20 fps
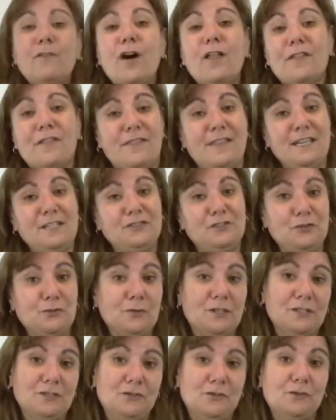of all the things you
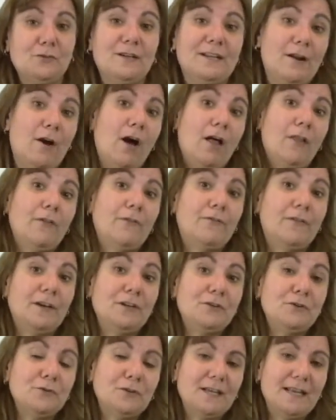can do and all the
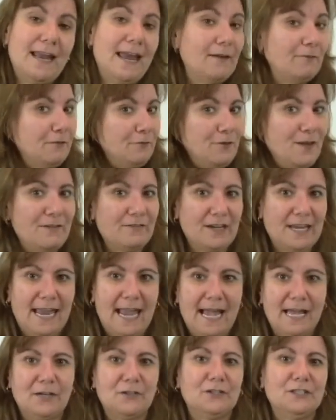fun you can have if you have a
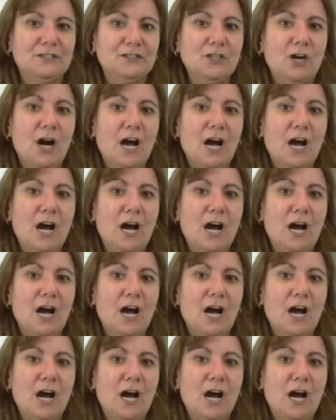cat or a